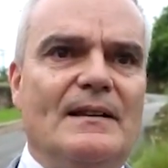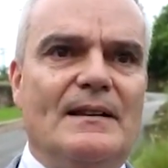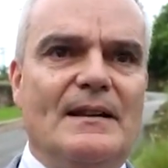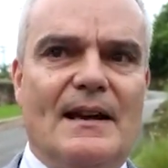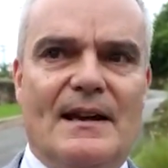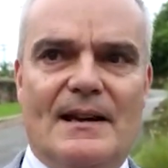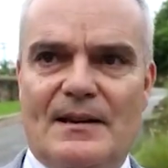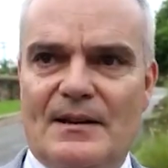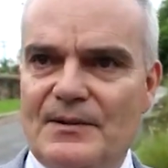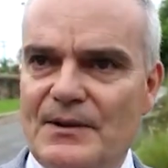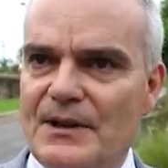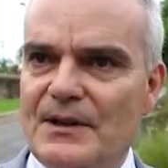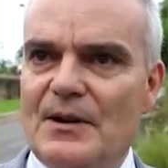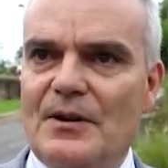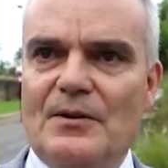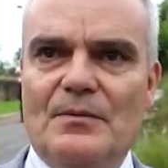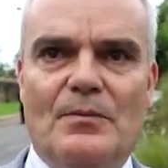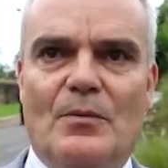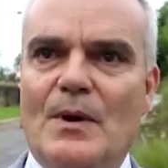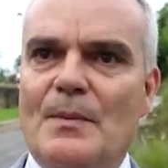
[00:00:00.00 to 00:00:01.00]
then you
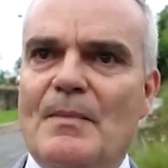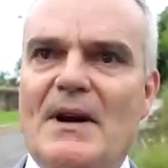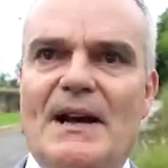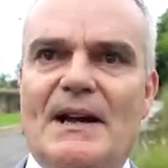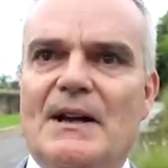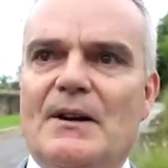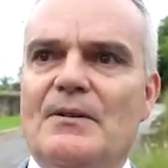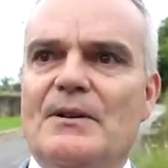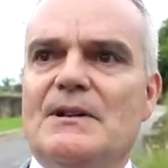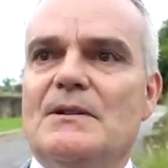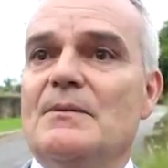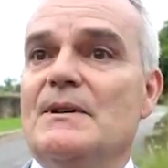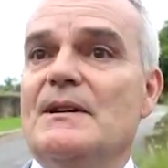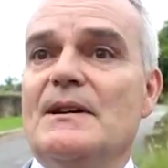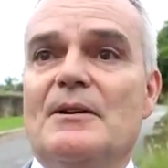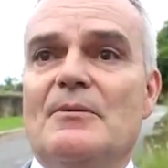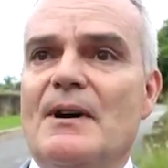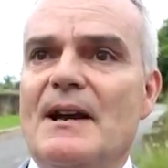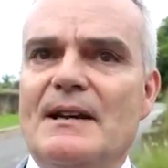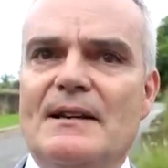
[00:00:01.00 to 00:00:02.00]
know we might go into it
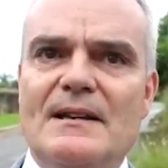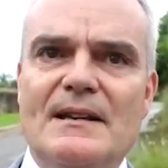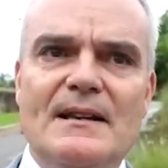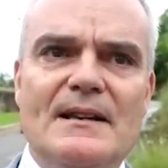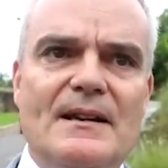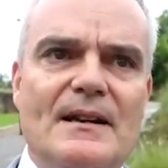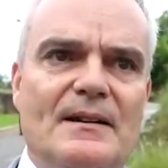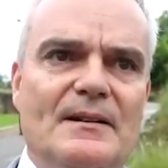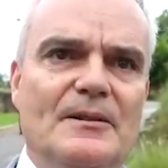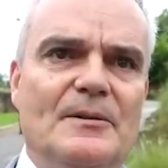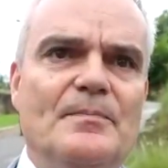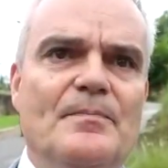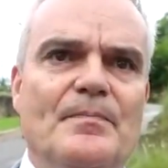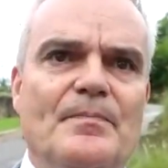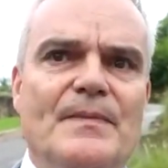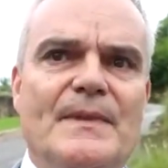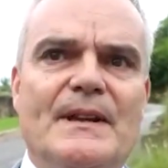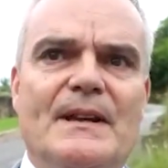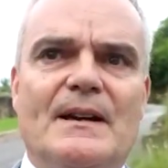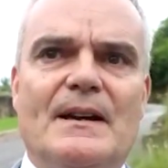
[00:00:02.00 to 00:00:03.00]
in great detail.
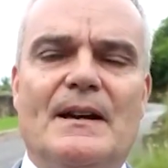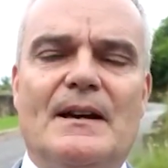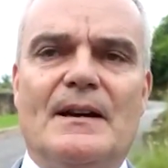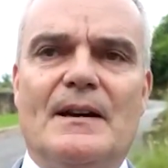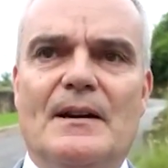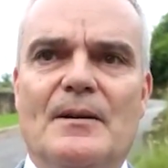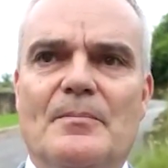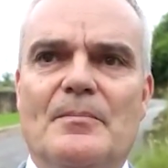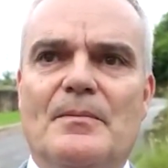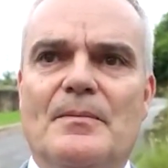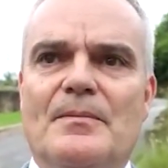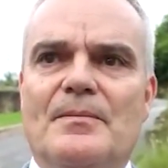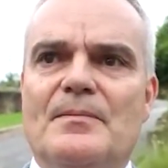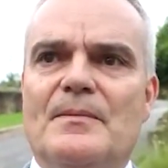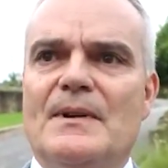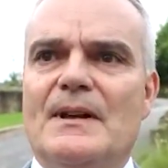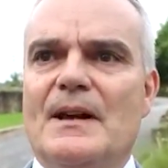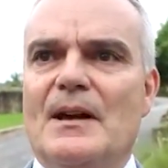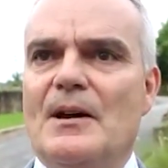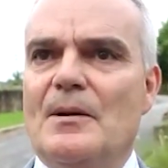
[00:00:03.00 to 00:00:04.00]

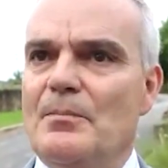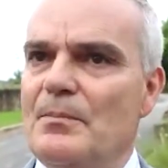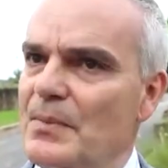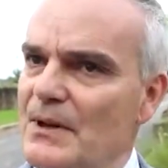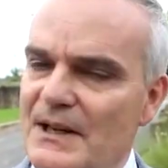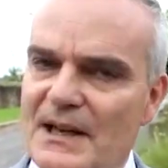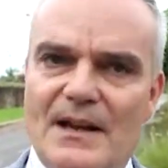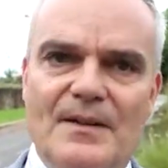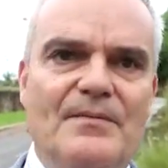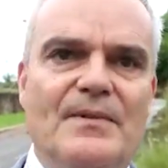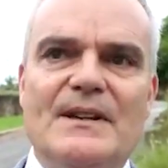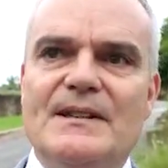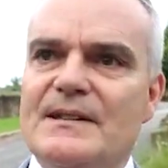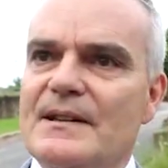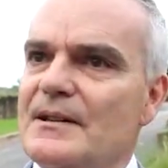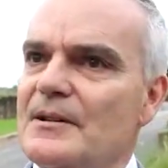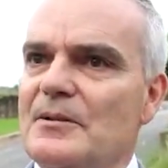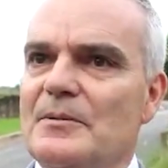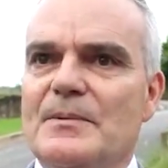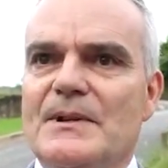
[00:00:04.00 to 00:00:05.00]
But every
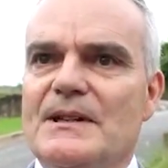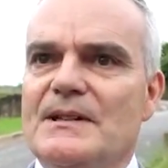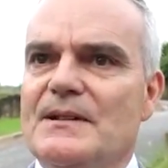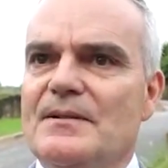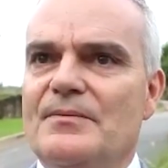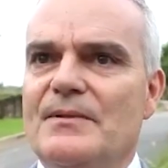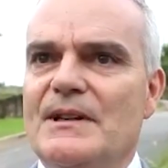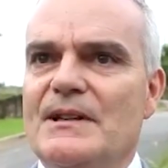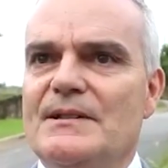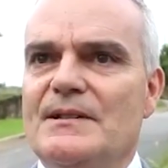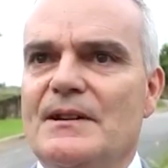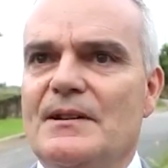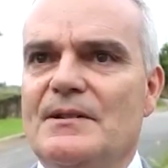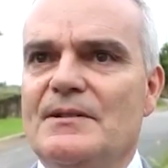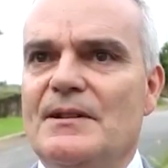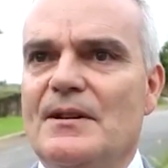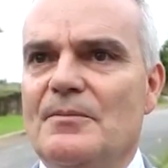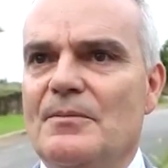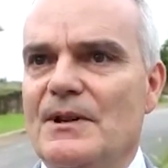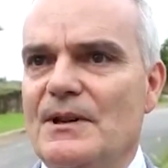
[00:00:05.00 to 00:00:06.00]
single piece of
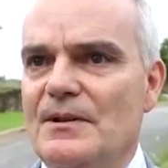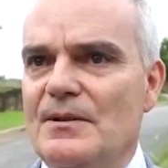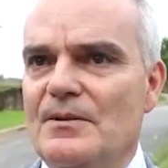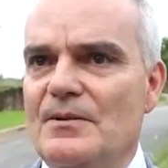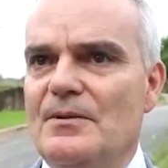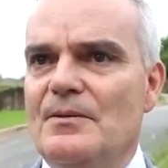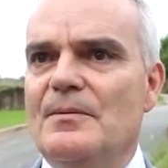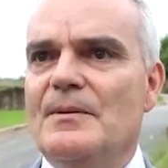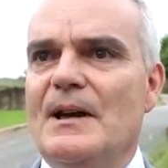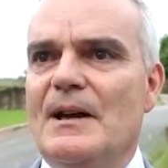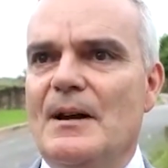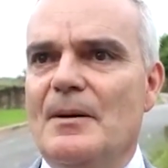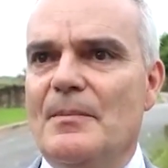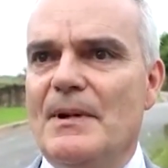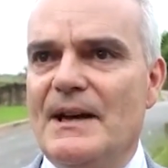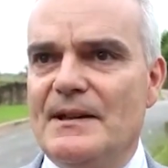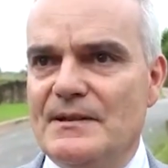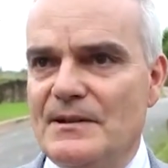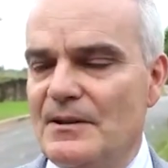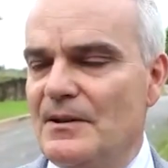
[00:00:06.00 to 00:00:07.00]
research that we do
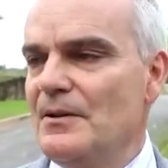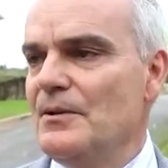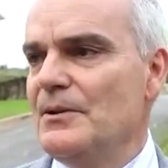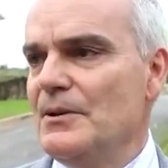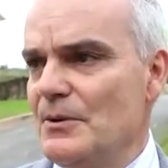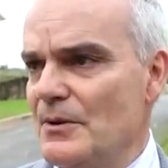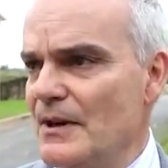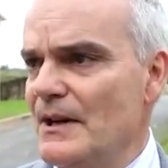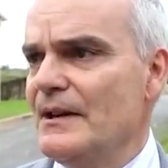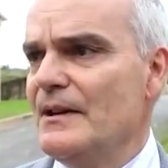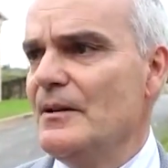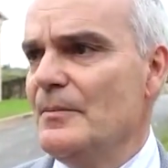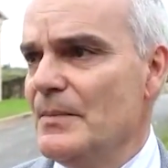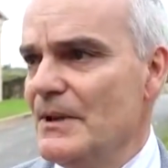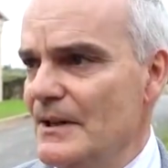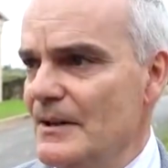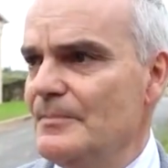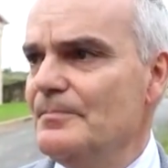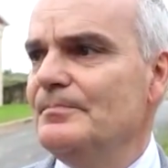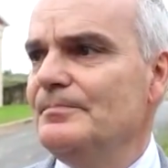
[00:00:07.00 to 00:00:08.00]
has to go through
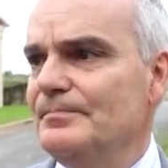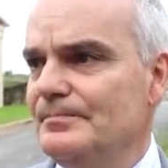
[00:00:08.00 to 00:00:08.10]
IRB.